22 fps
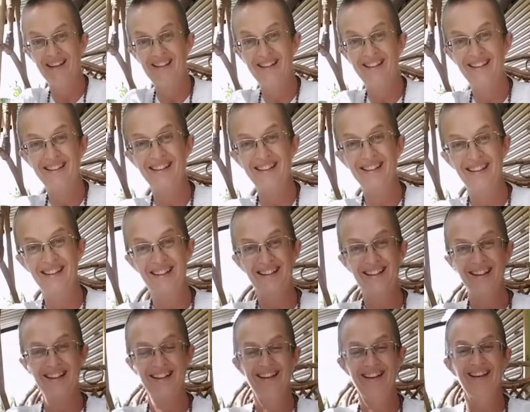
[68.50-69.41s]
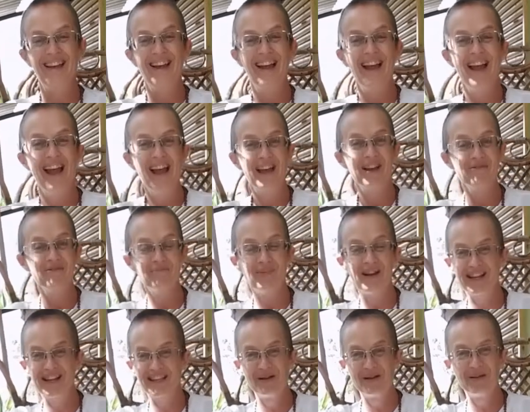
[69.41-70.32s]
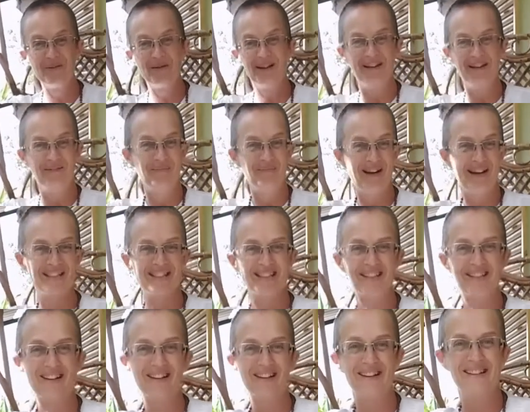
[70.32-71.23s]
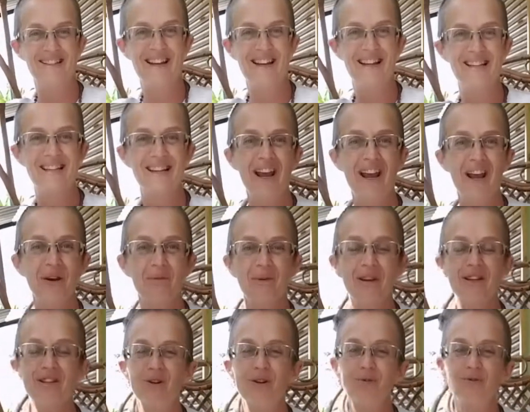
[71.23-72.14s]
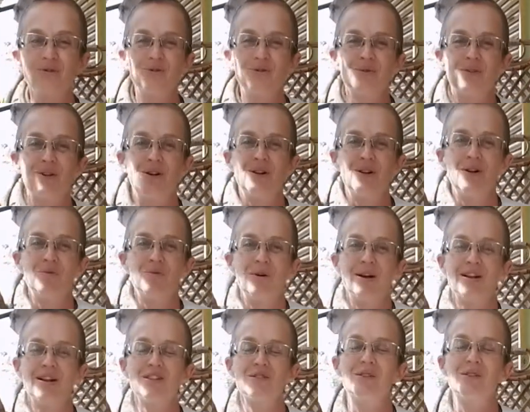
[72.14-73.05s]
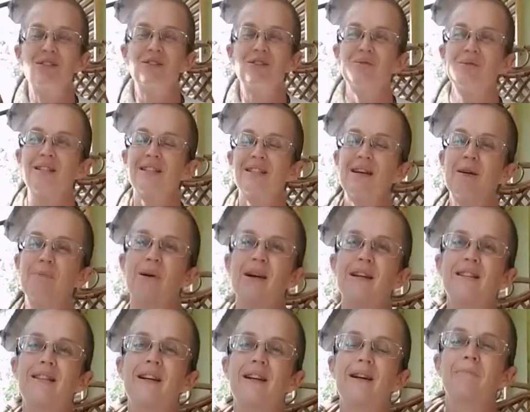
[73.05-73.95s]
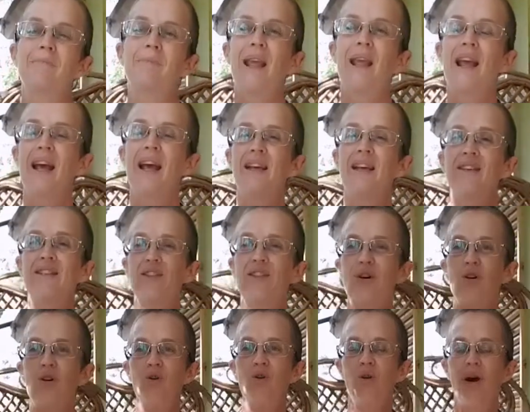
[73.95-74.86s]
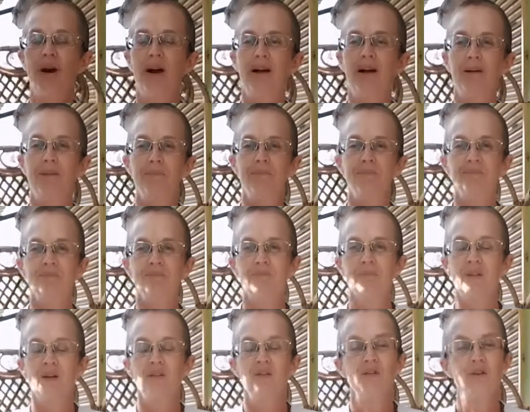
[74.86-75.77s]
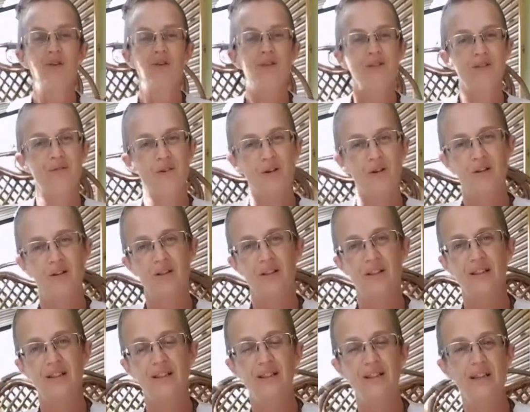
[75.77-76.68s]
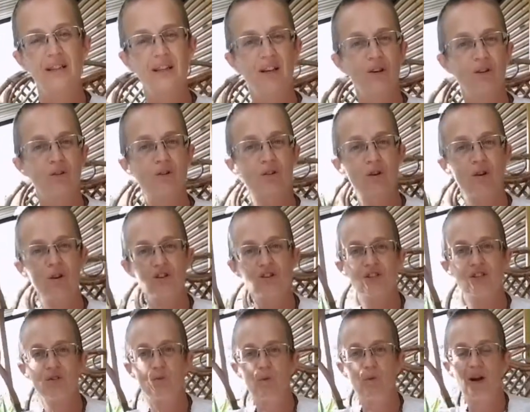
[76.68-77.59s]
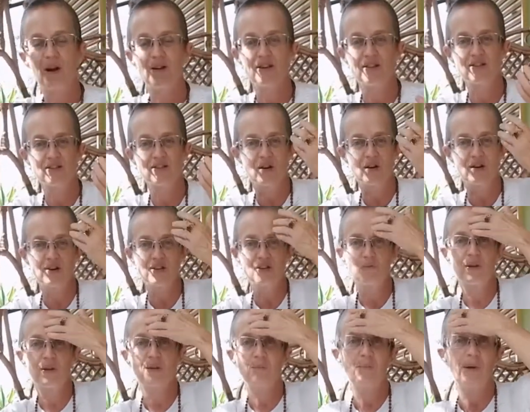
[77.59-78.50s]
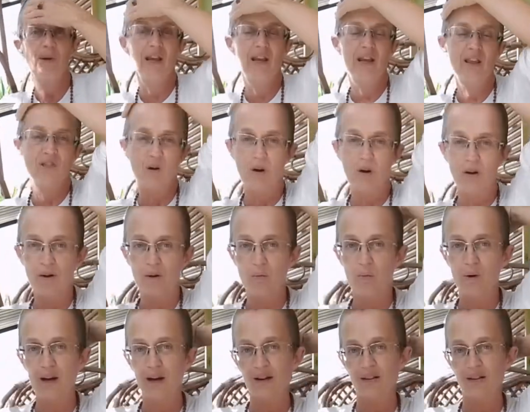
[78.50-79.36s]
It makes a lot of sense. We don't do it all at once. We do it step by step. So first of all, conscious awareness starts with being thought aware,